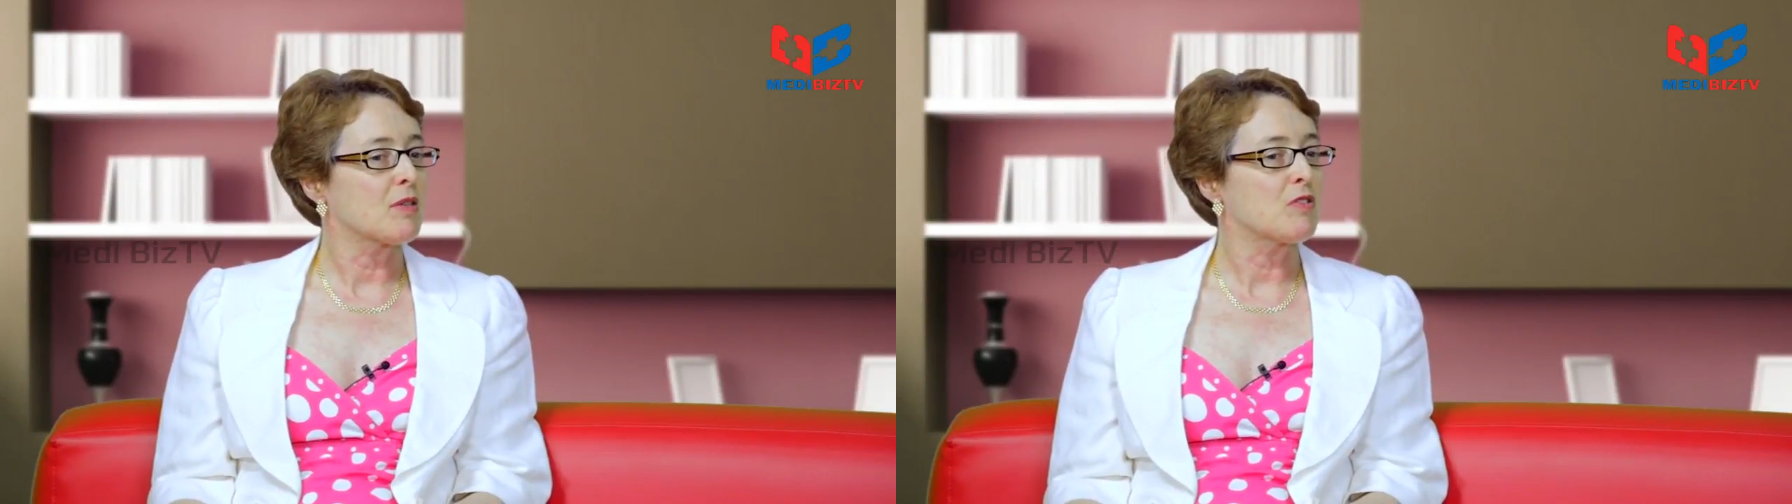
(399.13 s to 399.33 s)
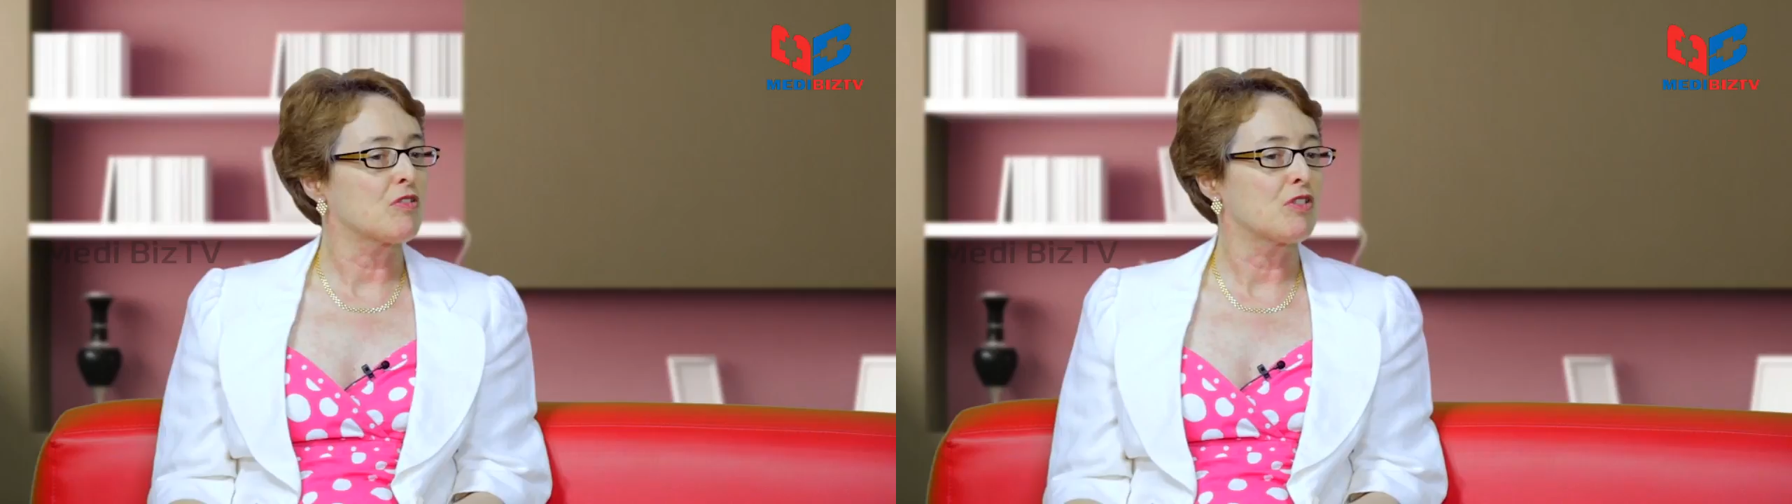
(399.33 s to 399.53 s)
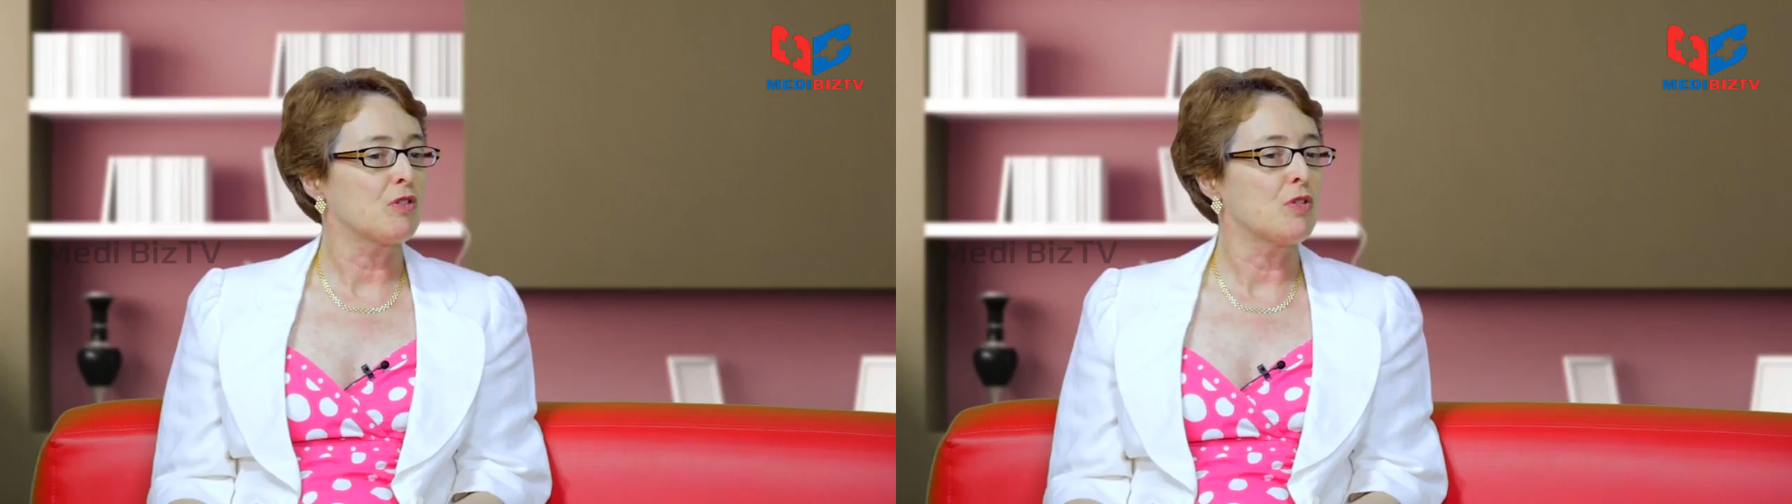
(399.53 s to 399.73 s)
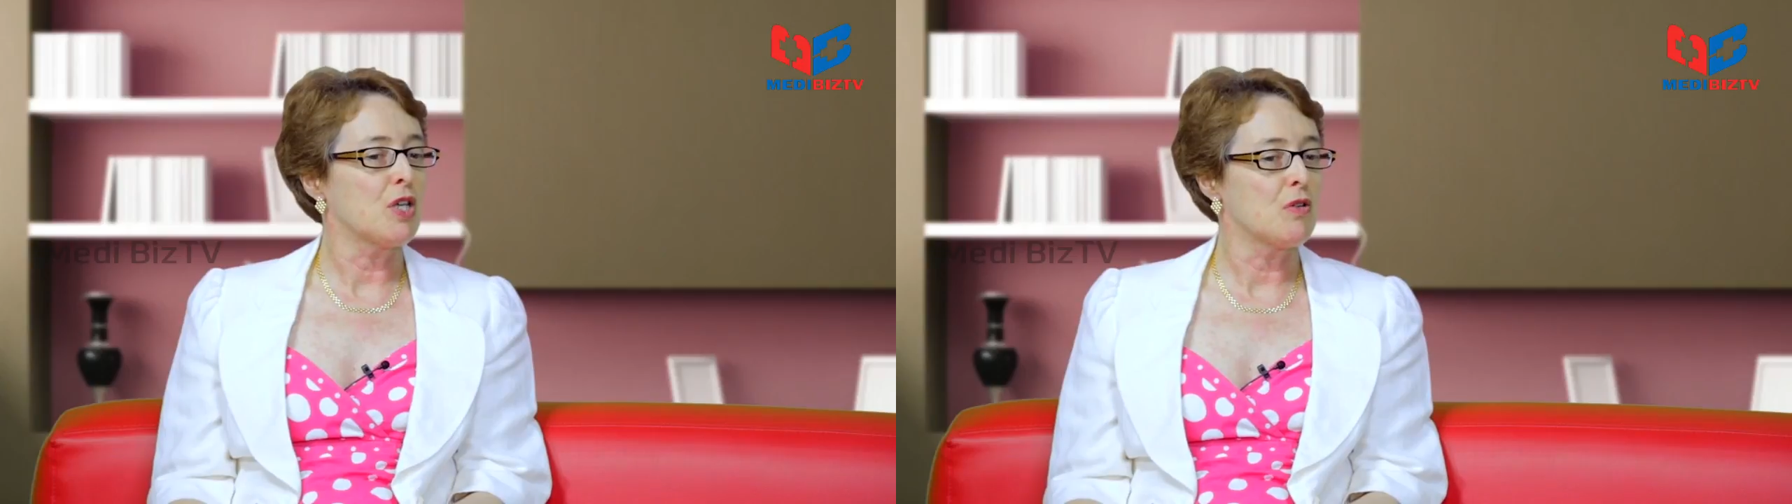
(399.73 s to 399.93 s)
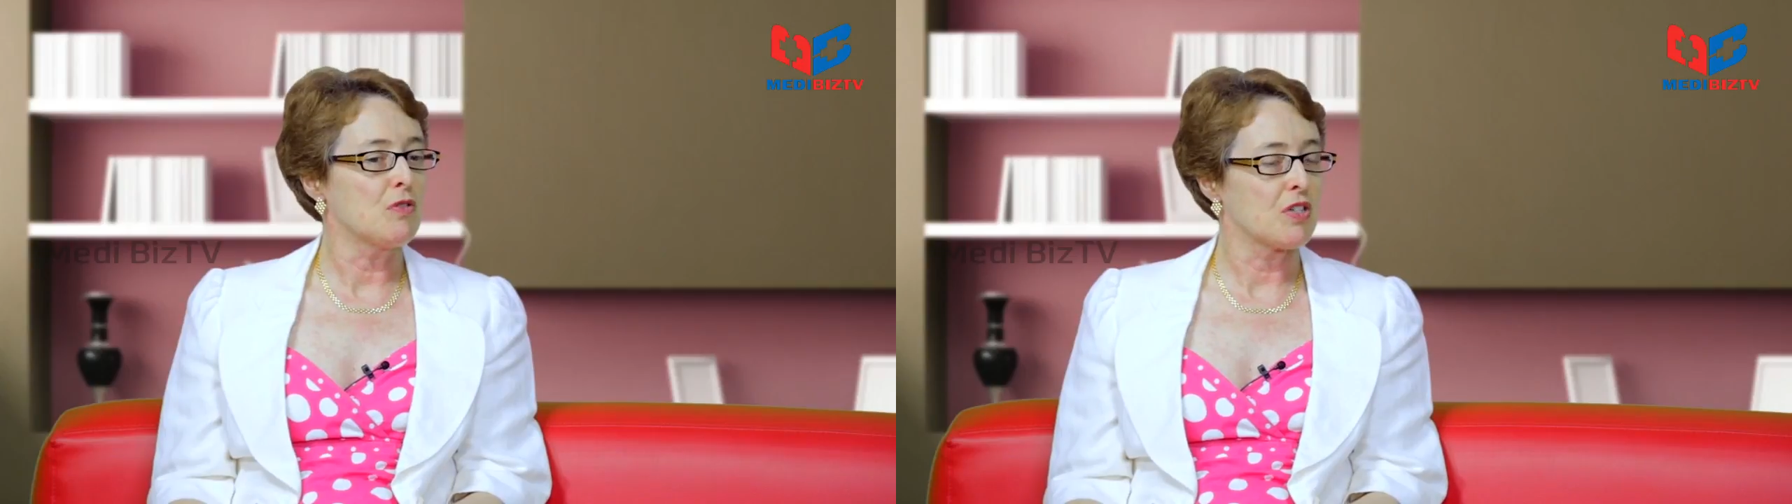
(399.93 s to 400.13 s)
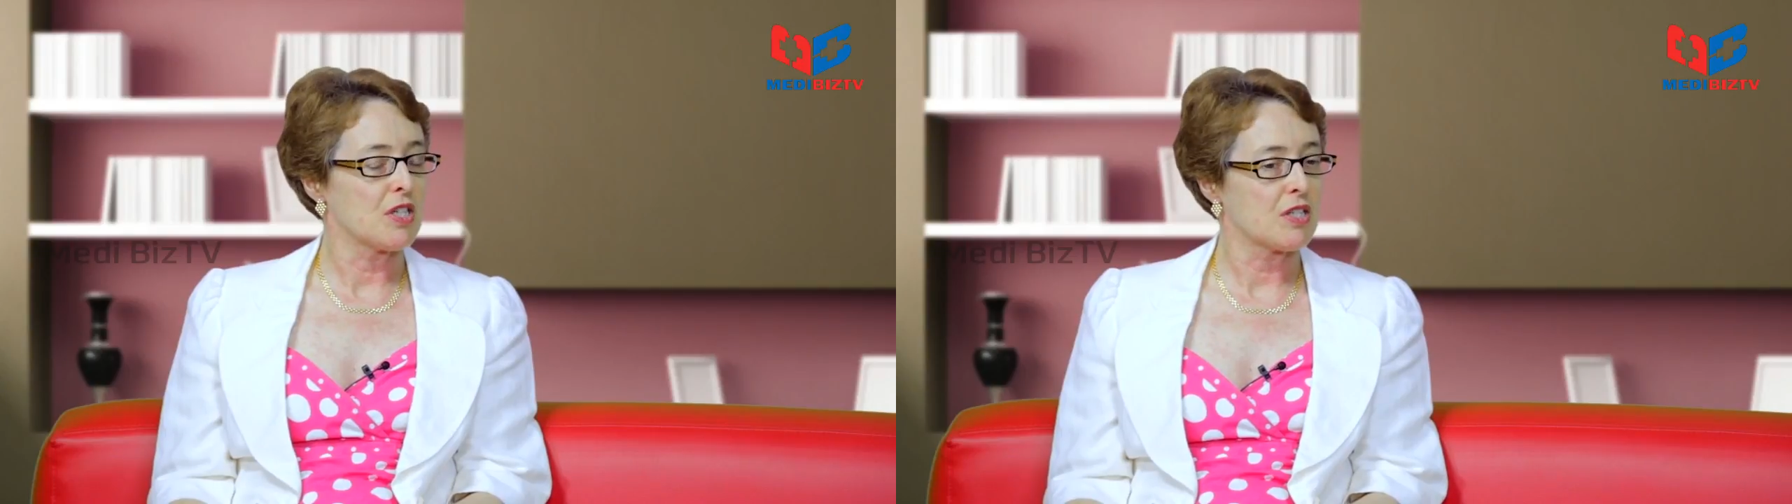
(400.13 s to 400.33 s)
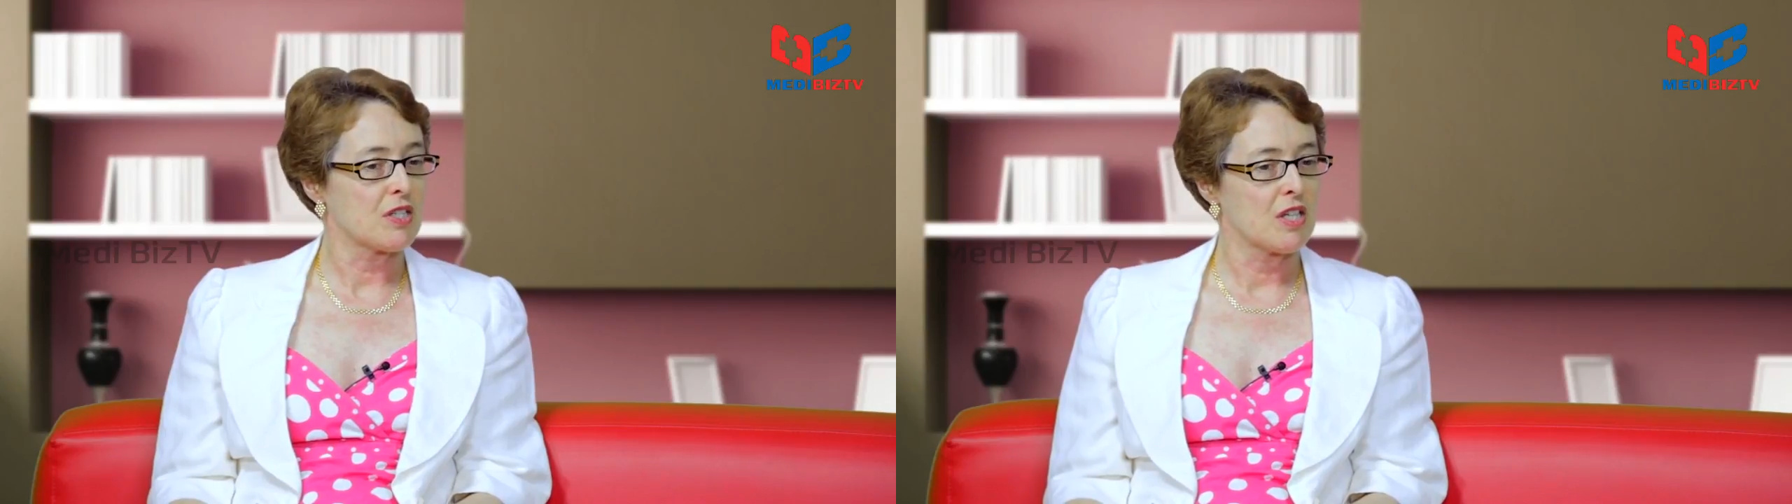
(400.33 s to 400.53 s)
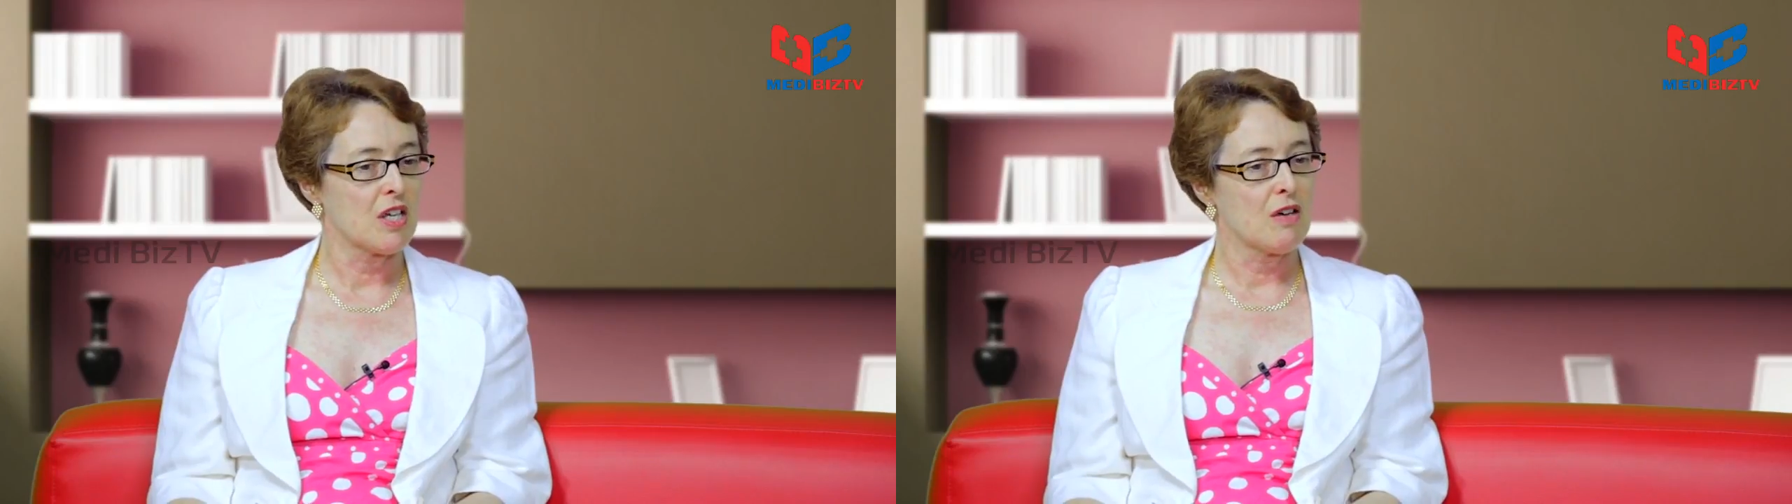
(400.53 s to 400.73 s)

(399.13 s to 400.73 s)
I will still use it,